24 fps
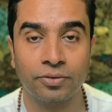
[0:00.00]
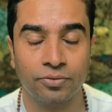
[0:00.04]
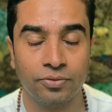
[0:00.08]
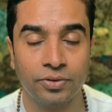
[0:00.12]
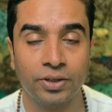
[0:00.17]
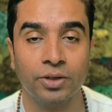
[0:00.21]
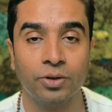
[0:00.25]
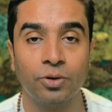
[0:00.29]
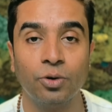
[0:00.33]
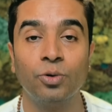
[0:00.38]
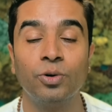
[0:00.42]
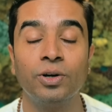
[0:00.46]

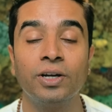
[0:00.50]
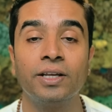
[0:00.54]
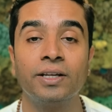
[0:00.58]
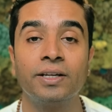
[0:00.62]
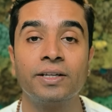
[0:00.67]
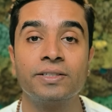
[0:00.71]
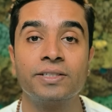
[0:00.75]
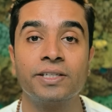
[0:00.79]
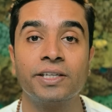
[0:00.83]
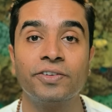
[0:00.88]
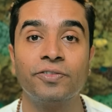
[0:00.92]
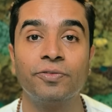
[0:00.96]
We only
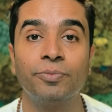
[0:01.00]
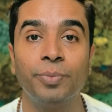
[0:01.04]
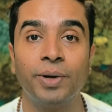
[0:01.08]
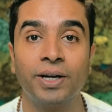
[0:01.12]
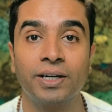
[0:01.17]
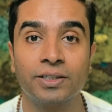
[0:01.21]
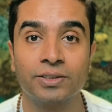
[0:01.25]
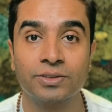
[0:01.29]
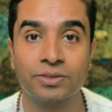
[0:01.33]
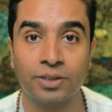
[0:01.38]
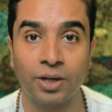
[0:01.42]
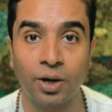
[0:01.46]
receive
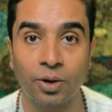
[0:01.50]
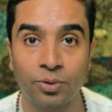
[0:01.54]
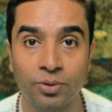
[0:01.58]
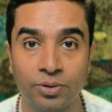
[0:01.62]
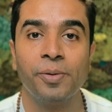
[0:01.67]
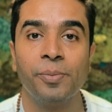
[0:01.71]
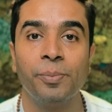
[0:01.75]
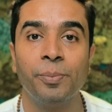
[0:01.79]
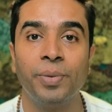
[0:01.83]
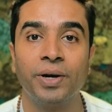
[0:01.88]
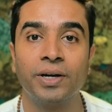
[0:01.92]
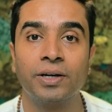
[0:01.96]
better sound,
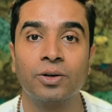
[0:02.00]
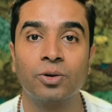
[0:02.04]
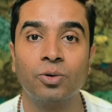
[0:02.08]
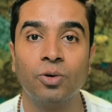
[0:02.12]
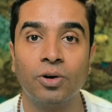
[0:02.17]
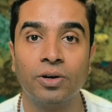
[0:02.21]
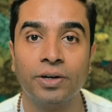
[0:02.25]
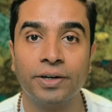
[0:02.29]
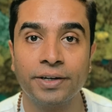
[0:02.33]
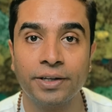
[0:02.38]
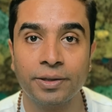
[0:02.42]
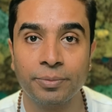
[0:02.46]
better
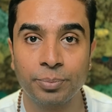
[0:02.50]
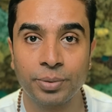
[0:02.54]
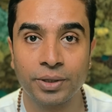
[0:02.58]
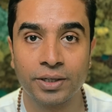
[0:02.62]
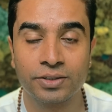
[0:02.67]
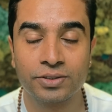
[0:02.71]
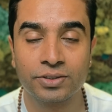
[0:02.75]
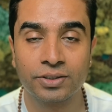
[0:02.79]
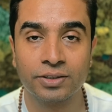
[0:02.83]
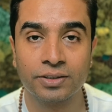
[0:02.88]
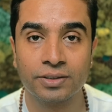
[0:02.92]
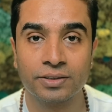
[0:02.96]
quality
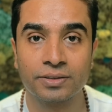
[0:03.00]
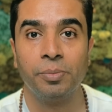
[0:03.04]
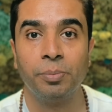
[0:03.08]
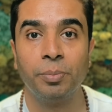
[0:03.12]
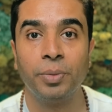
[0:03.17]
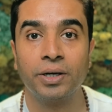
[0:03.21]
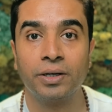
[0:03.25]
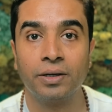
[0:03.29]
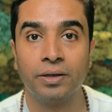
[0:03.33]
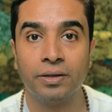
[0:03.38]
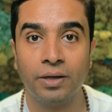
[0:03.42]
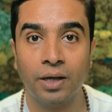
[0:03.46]
pictures,
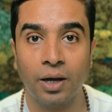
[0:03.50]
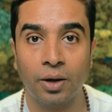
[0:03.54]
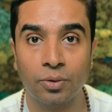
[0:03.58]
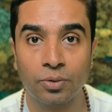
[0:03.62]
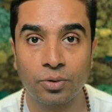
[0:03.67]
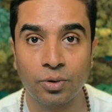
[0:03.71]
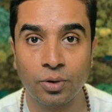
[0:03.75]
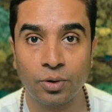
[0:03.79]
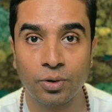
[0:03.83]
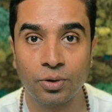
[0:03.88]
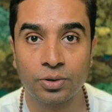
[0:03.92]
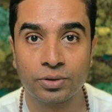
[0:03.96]
better
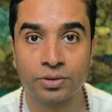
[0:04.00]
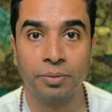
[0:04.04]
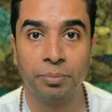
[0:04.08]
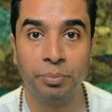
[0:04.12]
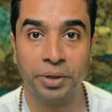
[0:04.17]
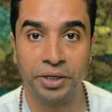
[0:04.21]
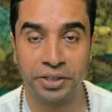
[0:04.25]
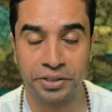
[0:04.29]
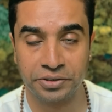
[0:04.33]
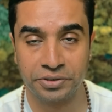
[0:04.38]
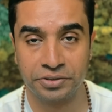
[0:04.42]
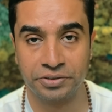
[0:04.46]
downloads,
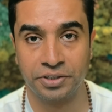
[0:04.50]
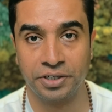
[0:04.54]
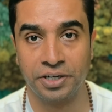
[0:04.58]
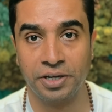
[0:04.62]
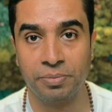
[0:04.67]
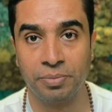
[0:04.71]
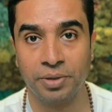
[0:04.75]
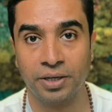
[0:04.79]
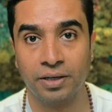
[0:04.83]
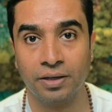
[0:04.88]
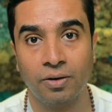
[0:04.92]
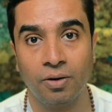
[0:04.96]
better
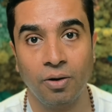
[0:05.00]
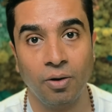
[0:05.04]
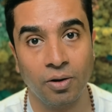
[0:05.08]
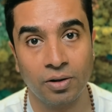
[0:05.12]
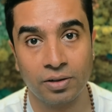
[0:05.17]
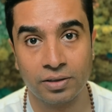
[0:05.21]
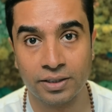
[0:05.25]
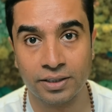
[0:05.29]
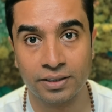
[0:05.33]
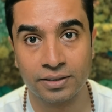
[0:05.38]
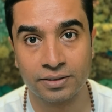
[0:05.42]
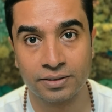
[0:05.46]
streaming, all
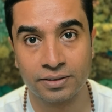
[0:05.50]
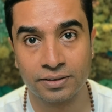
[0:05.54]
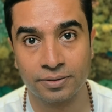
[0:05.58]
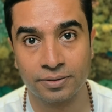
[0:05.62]
these.